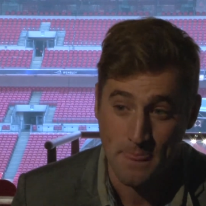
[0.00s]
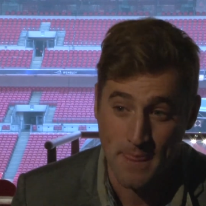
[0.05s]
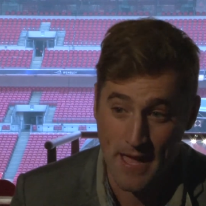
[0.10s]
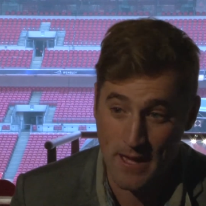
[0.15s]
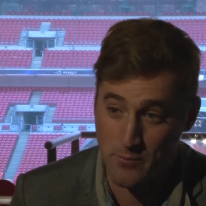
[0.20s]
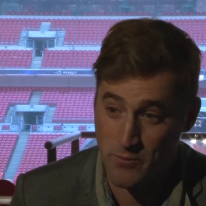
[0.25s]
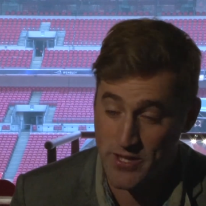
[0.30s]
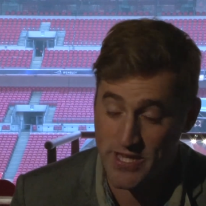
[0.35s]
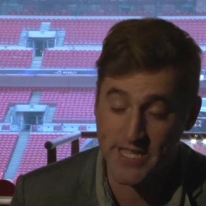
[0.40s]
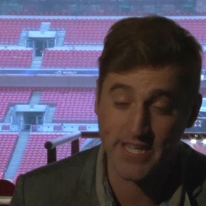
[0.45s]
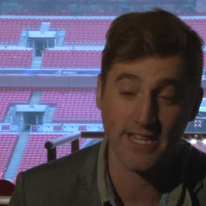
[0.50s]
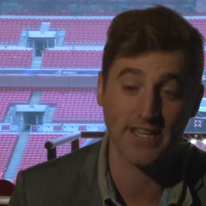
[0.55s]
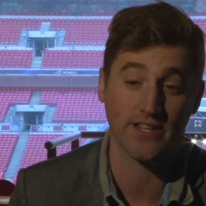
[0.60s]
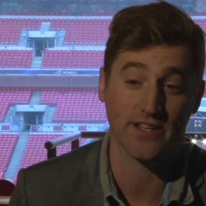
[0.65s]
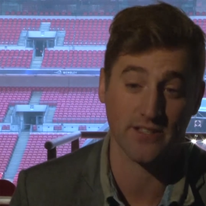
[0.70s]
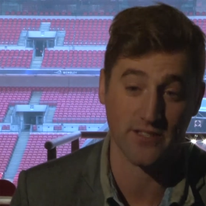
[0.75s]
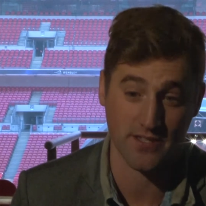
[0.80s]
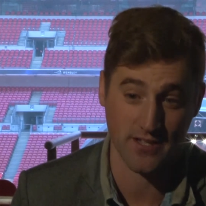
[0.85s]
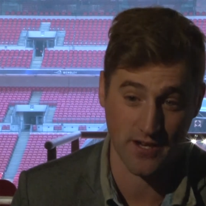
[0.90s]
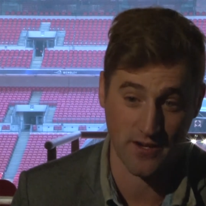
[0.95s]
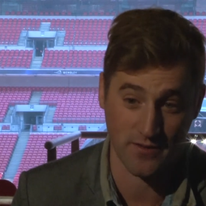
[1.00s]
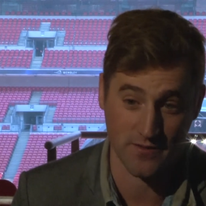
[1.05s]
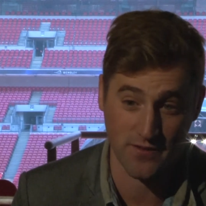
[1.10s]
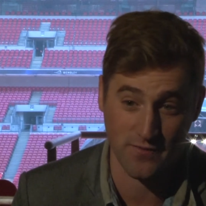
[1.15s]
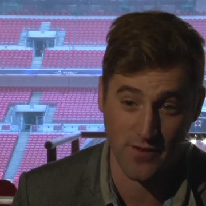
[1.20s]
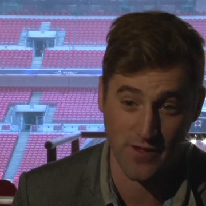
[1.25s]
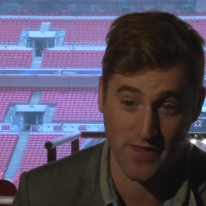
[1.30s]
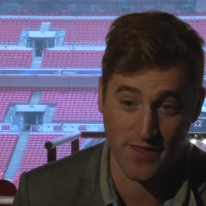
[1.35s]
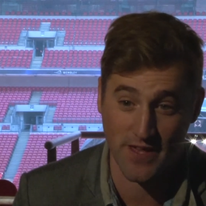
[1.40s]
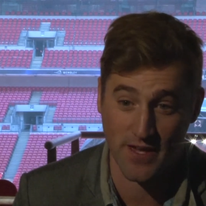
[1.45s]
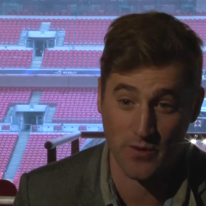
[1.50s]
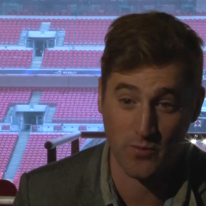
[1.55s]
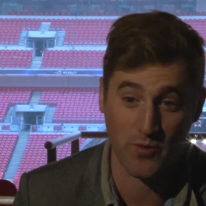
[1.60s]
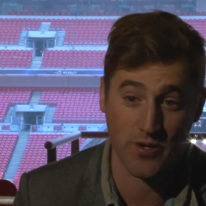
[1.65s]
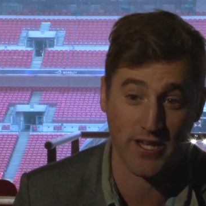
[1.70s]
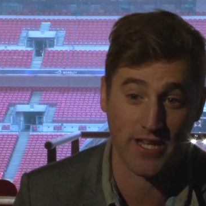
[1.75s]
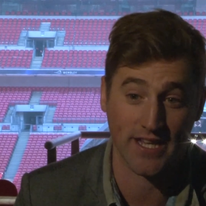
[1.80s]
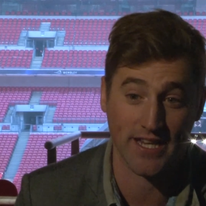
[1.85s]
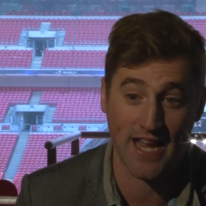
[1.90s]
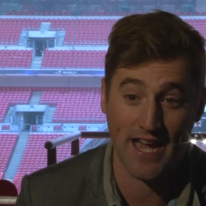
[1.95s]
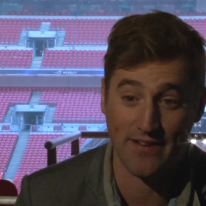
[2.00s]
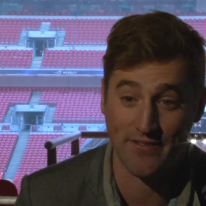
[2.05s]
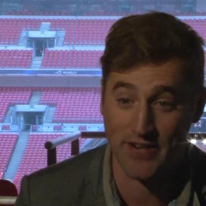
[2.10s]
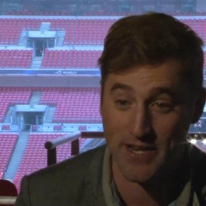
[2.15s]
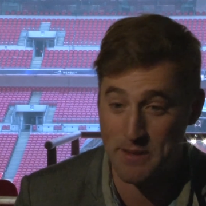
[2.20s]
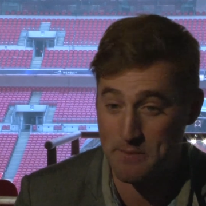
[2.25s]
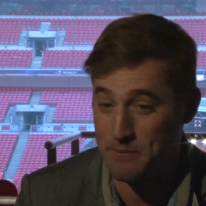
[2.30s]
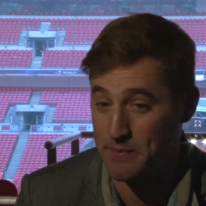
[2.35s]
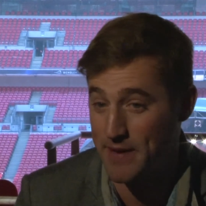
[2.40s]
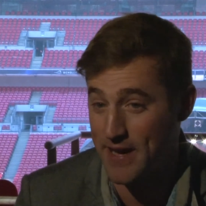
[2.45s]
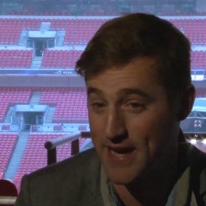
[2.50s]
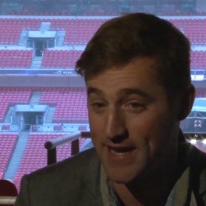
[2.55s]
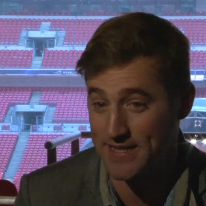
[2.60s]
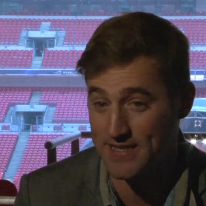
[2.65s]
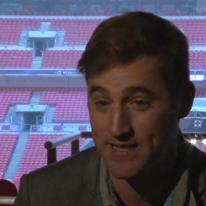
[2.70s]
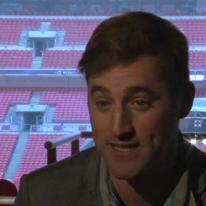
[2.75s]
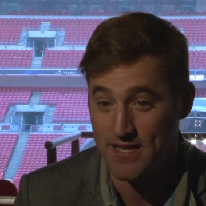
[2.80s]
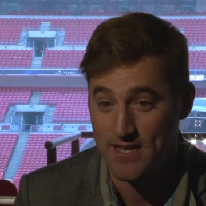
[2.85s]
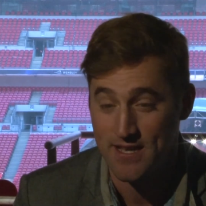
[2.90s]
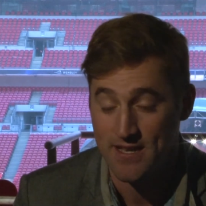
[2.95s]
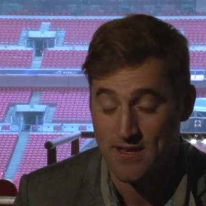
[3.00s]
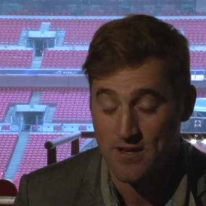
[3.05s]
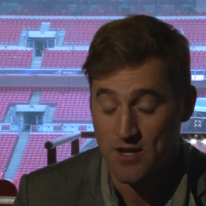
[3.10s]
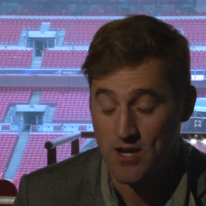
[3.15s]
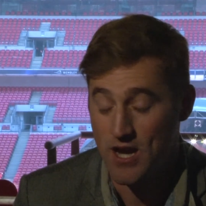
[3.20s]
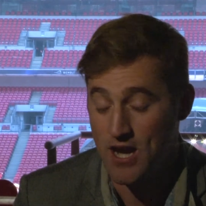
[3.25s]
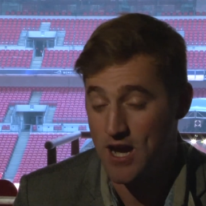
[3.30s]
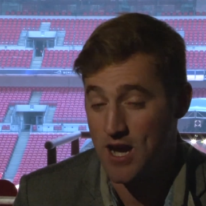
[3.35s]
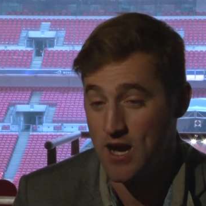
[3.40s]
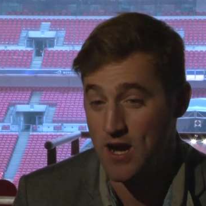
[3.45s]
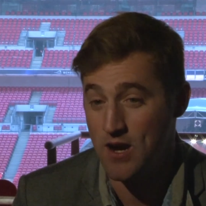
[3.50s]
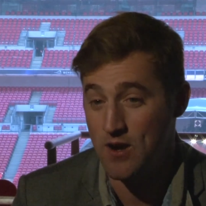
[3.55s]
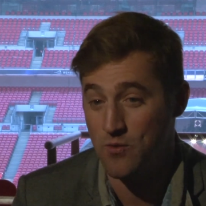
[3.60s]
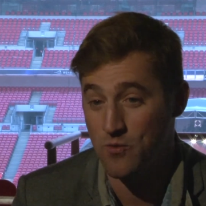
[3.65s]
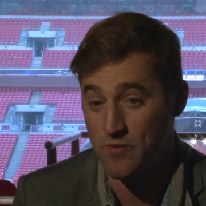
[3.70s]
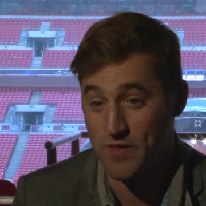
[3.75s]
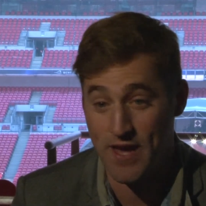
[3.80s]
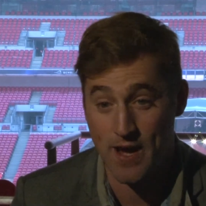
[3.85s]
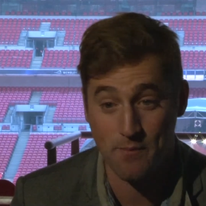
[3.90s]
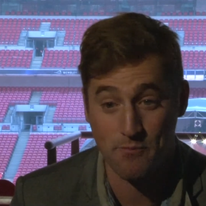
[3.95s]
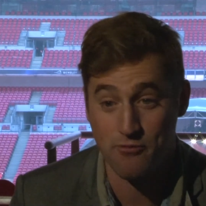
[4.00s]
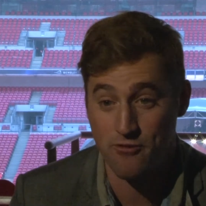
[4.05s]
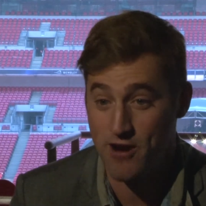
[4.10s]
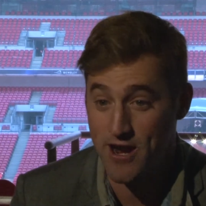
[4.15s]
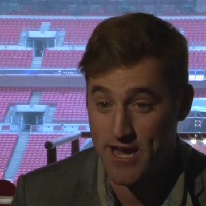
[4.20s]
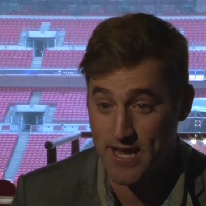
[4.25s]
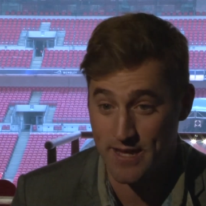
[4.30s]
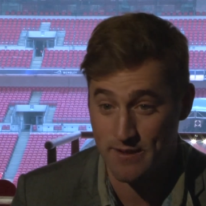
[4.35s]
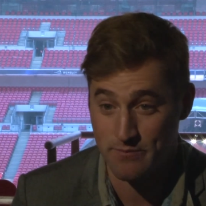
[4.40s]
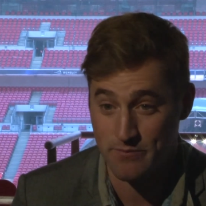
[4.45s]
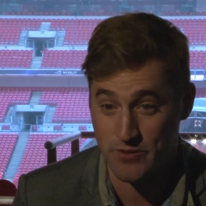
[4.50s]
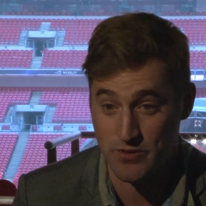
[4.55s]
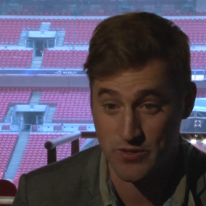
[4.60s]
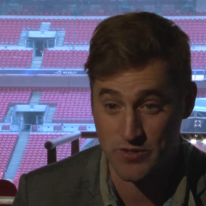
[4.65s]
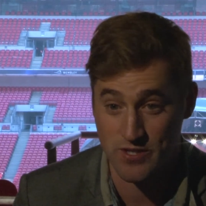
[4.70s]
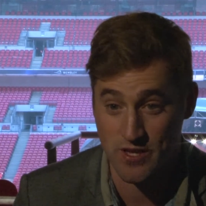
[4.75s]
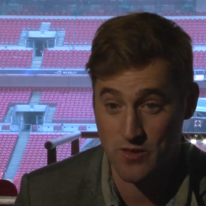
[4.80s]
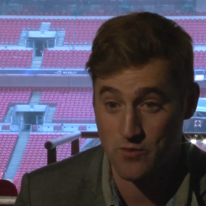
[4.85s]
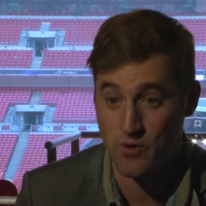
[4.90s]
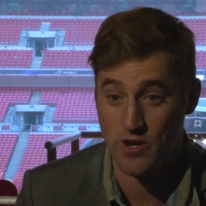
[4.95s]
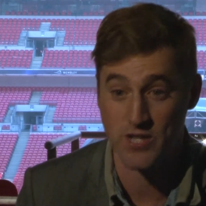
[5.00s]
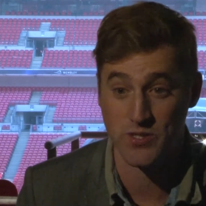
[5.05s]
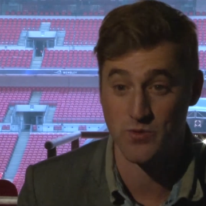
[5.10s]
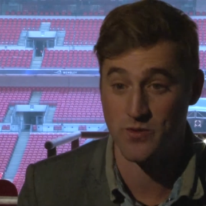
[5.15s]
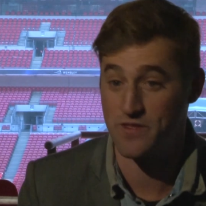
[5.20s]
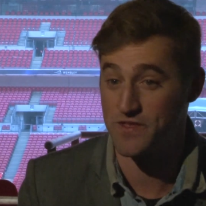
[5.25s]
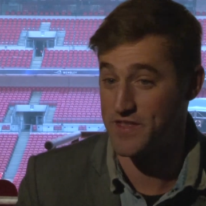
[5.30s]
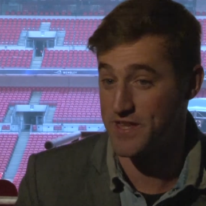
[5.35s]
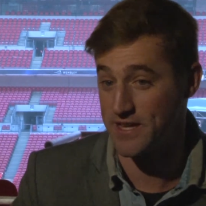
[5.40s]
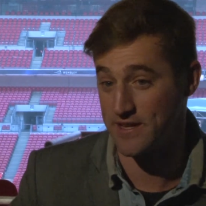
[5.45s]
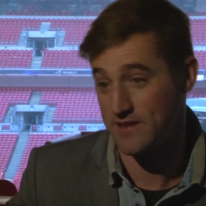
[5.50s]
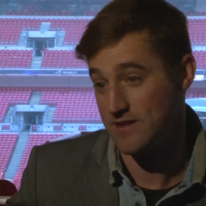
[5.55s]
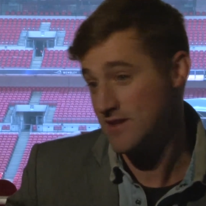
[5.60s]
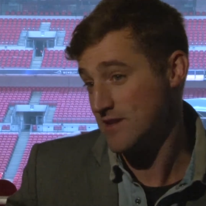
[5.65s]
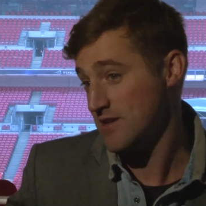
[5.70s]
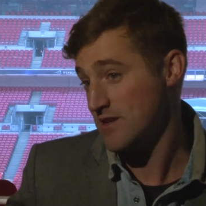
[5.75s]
And we kid ourselves if we think we can have an impact without praying, because otherwise we think,